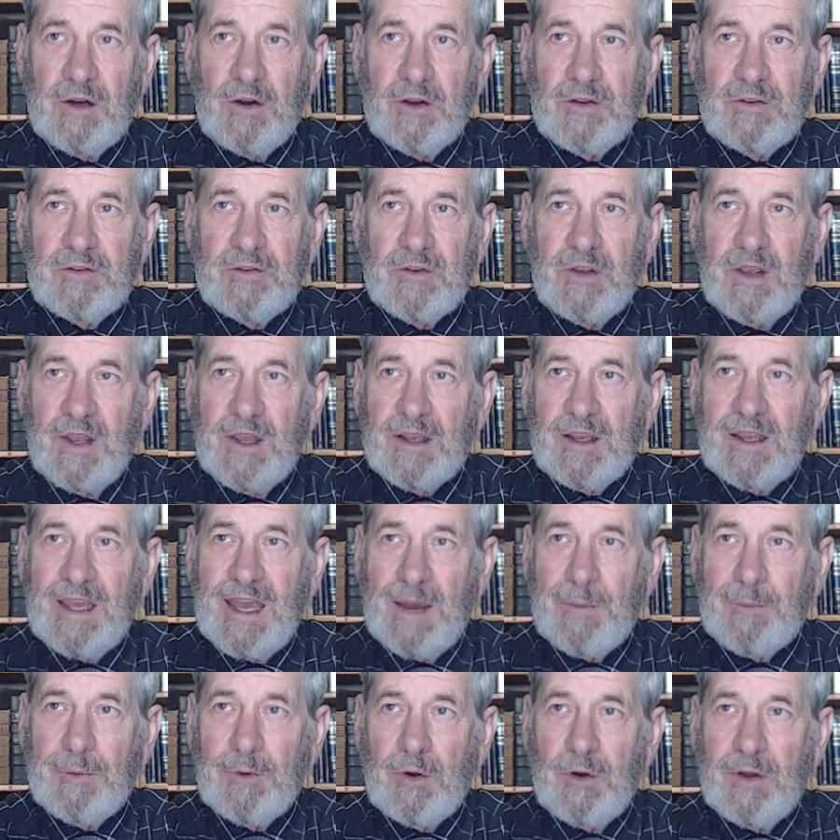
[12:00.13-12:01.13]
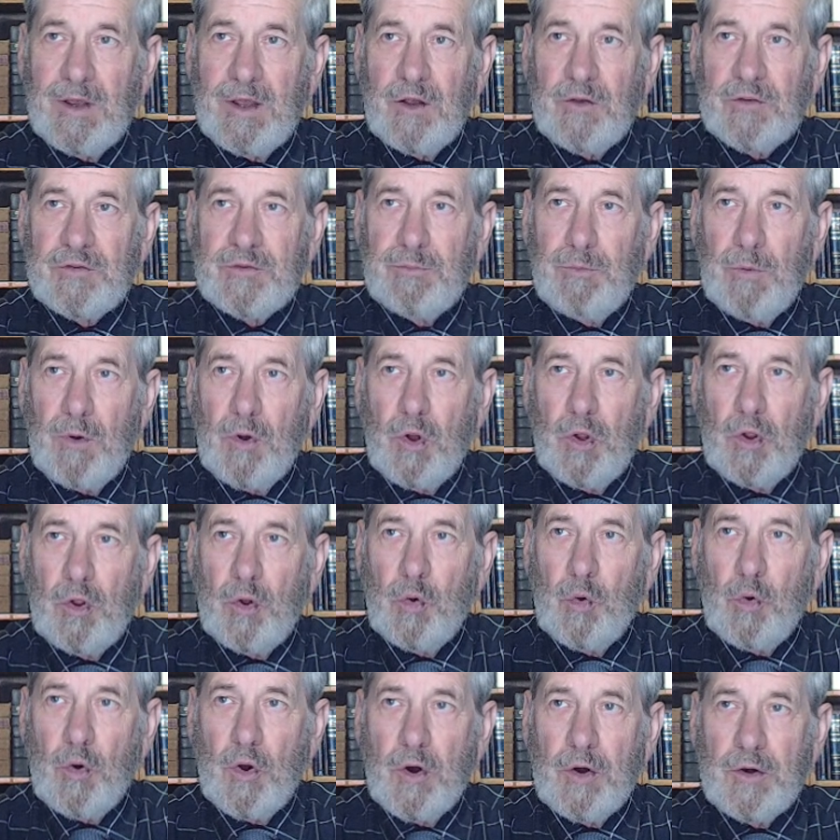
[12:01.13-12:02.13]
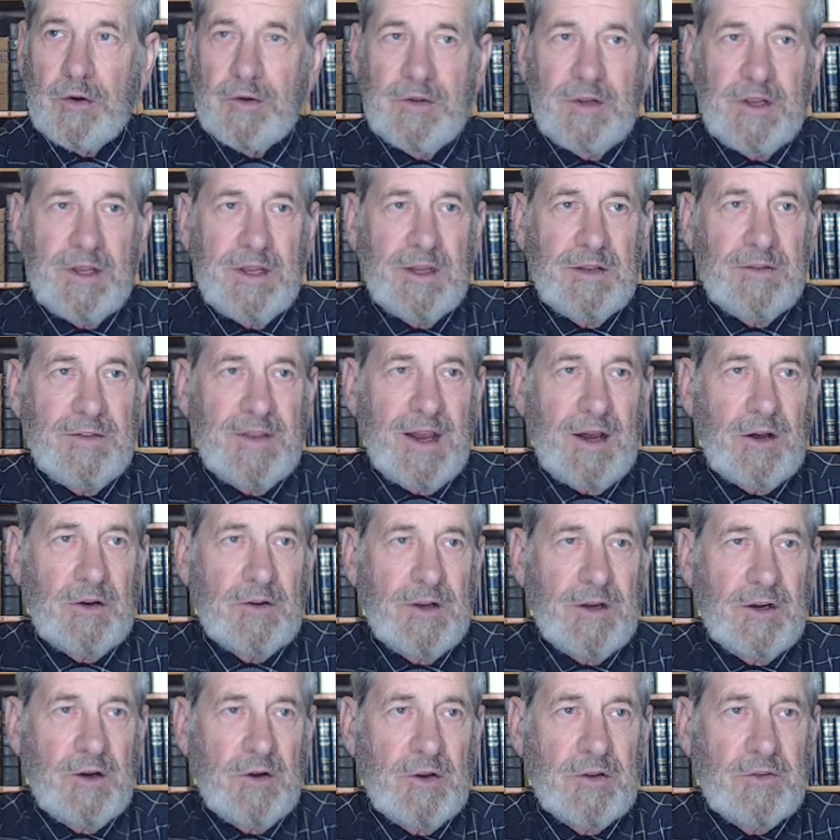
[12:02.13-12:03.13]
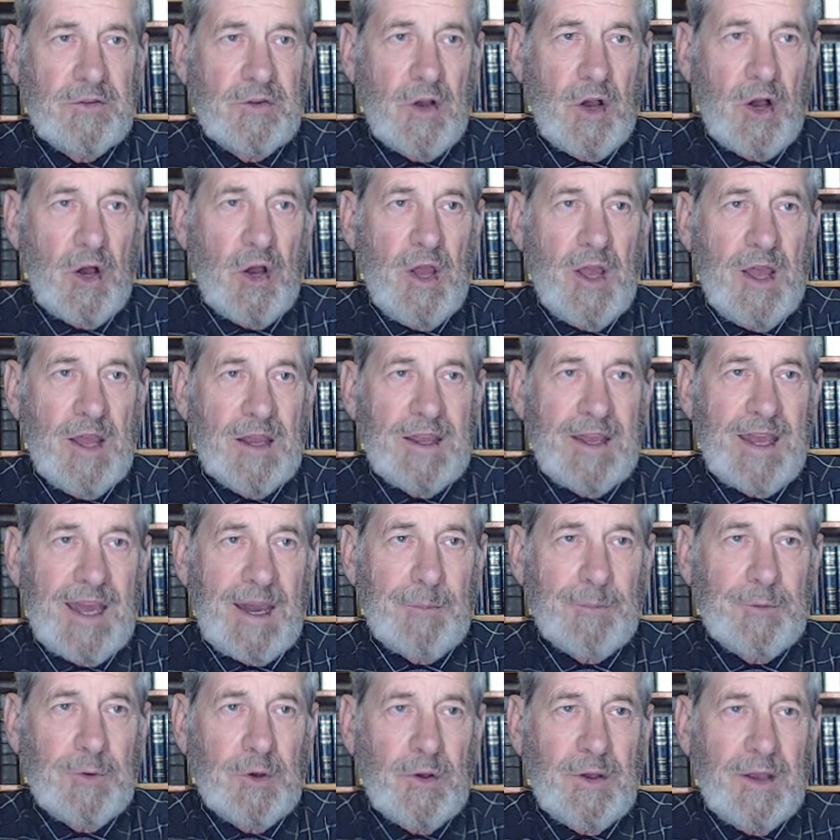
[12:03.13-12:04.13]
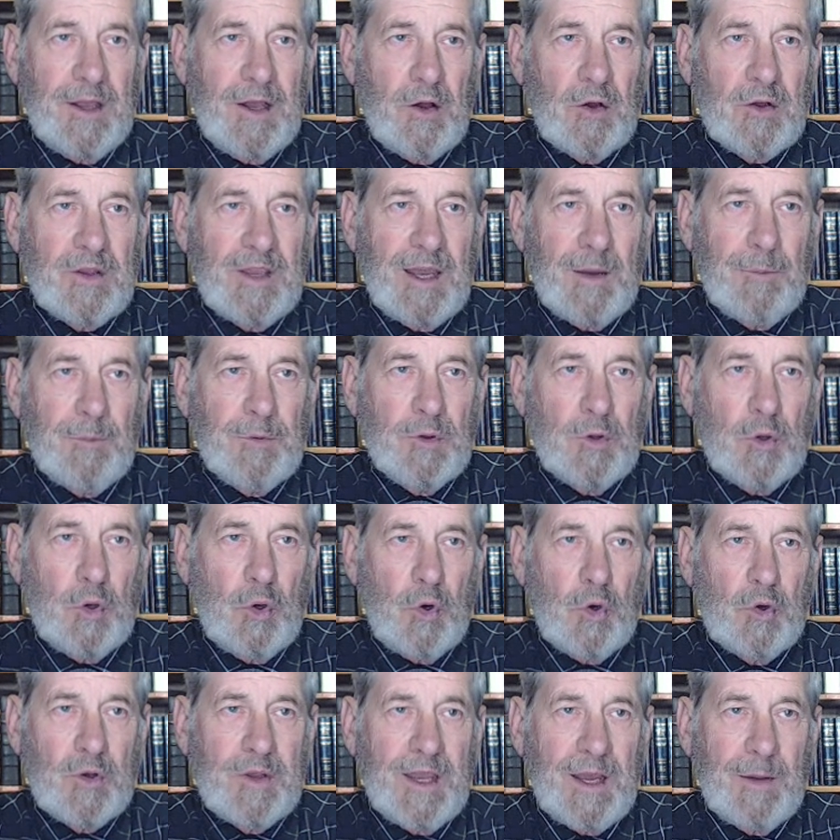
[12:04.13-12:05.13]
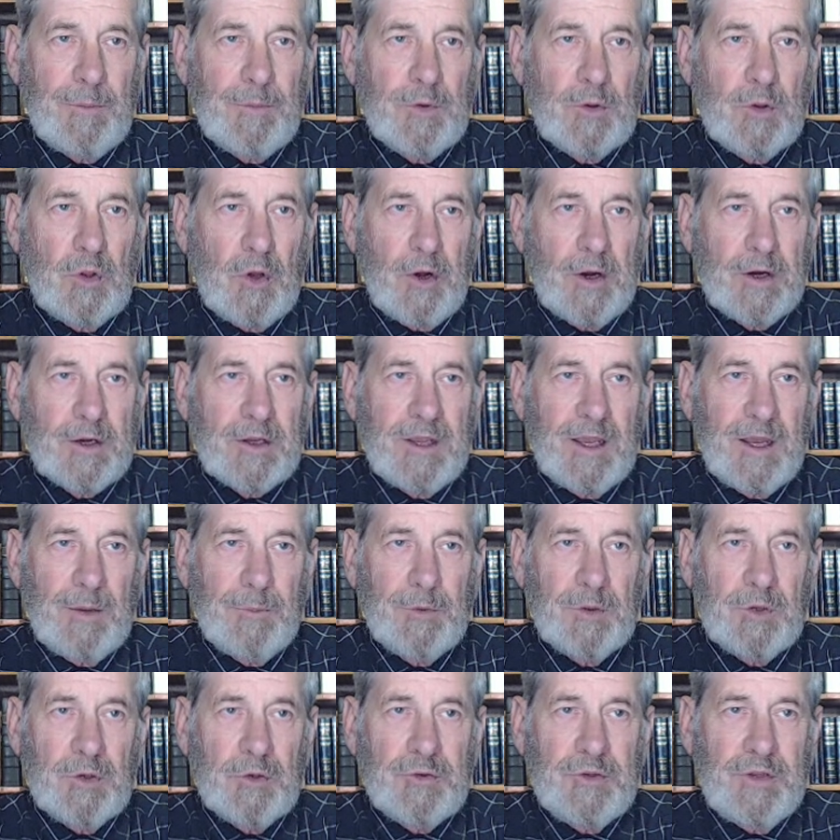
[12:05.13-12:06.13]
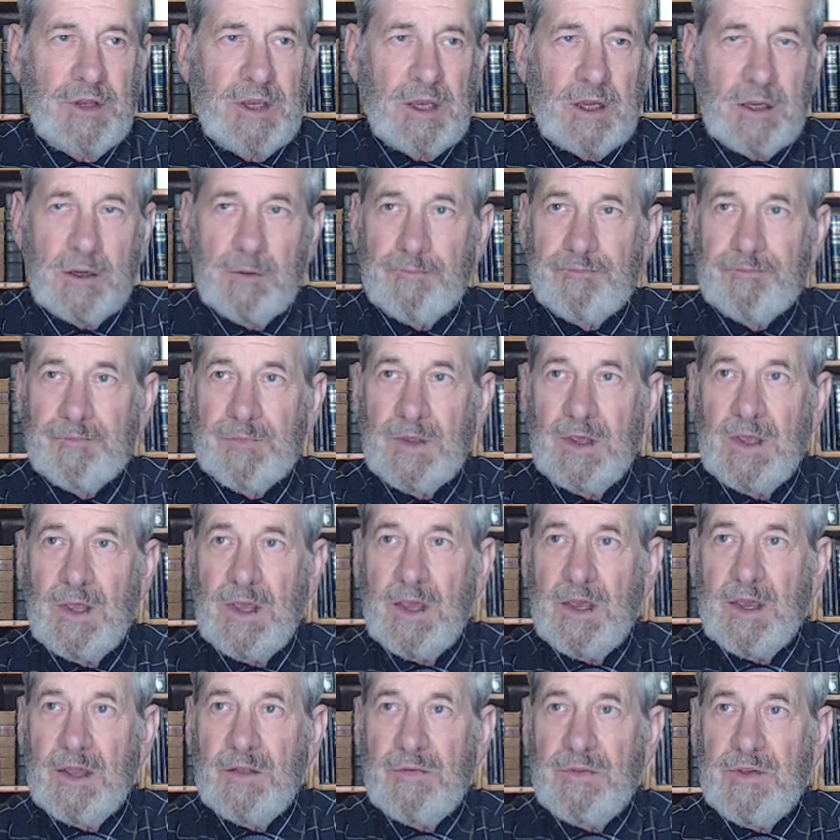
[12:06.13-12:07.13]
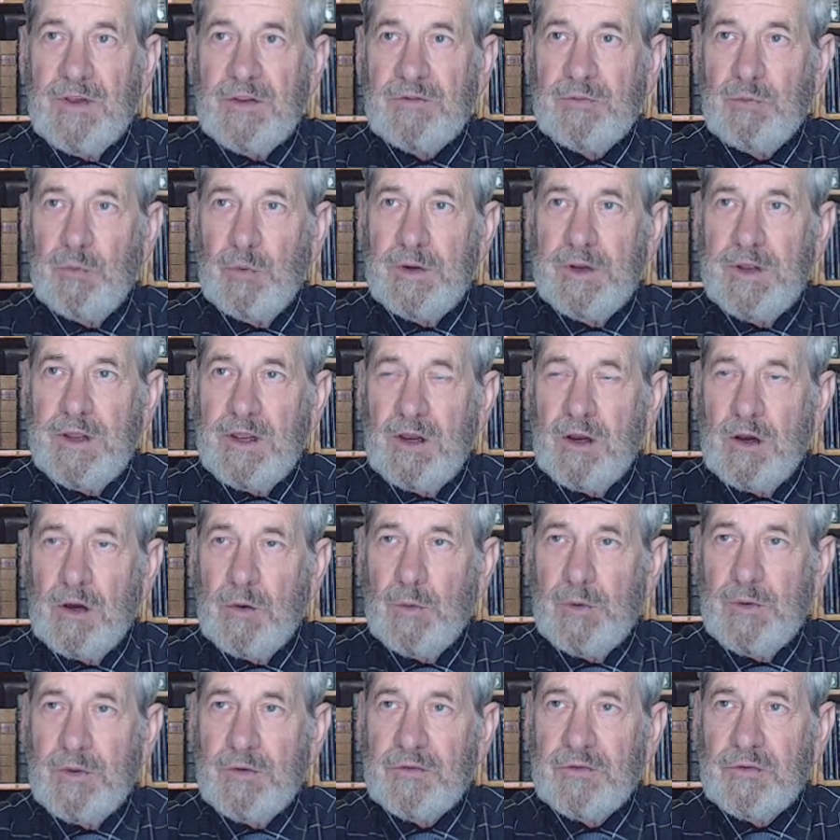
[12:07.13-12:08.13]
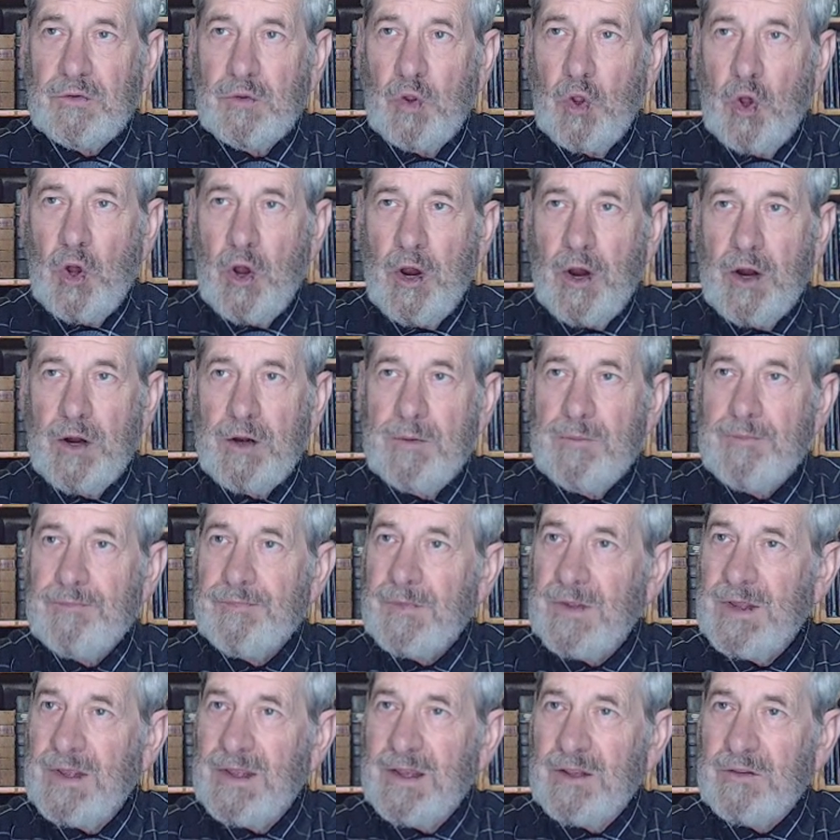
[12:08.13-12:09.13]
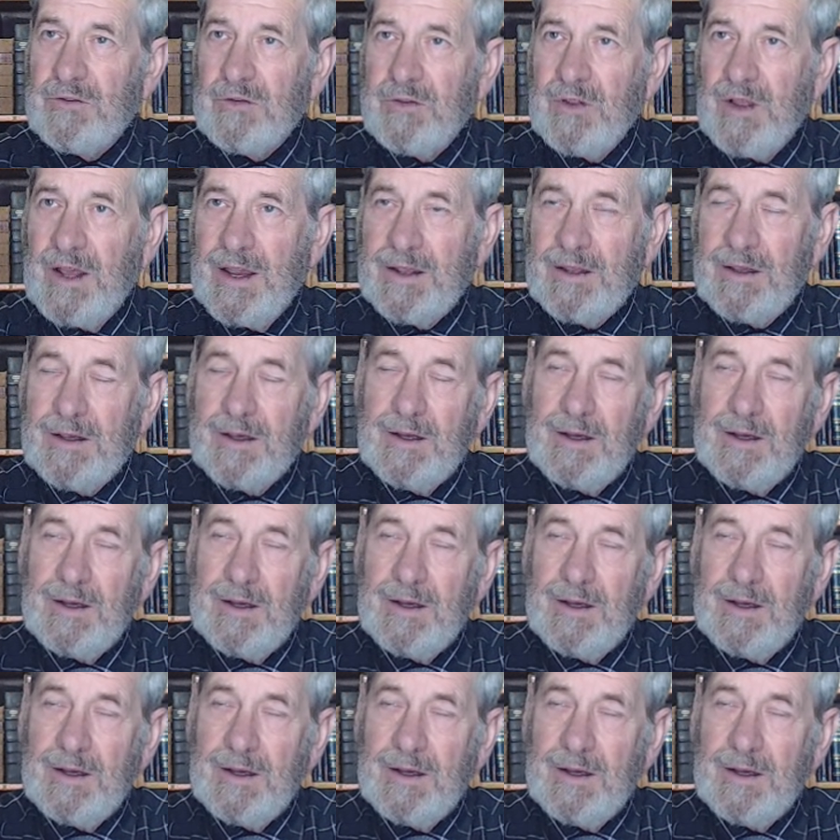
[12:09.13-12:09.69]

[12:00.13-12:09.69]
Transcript: it's capital L, small O-R-D. And down here, it's all capital L, capital O, capital R, capital D. This one here, when it's Lord, it's like,